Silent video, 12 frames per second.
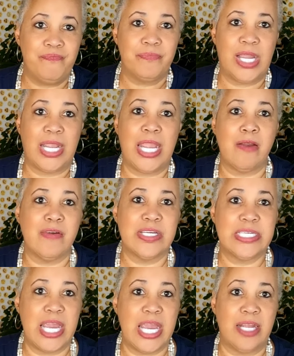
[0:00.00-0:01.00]
I can't even
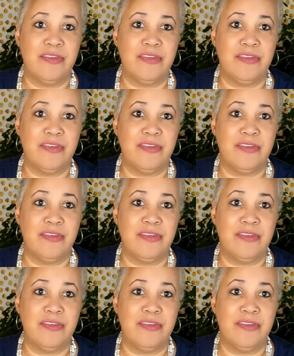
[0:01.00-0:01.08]
say it.